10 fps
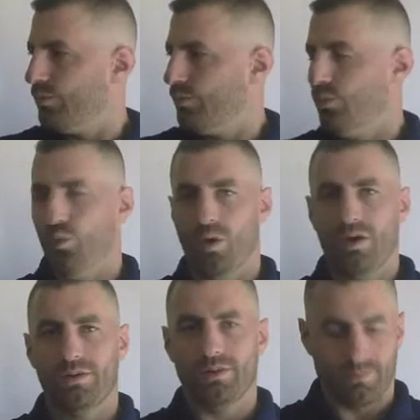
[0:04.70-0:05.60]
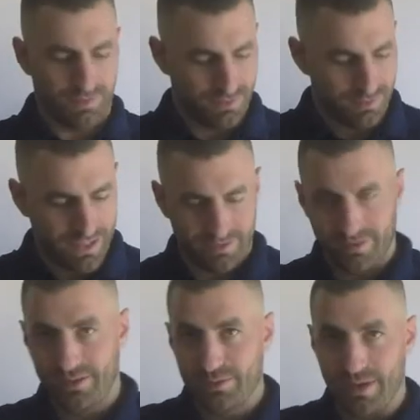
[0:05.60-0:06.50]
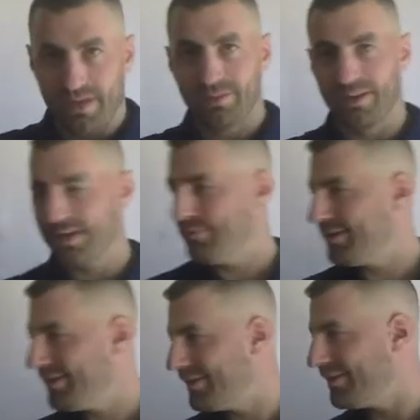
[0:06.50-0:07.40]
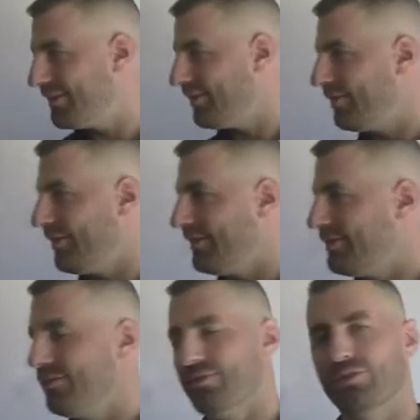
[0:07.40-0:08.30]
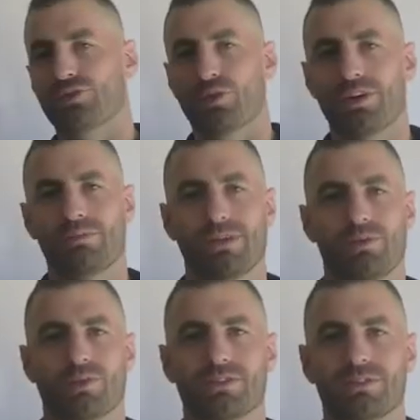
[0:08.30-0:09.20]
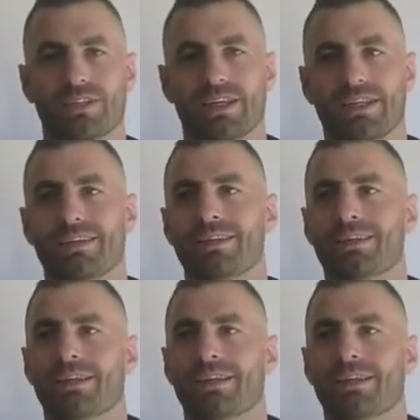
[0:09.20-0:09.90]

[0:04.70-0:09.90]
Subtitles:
Welcome to Mancinelli's Math Lab. Thank you for joining me once again.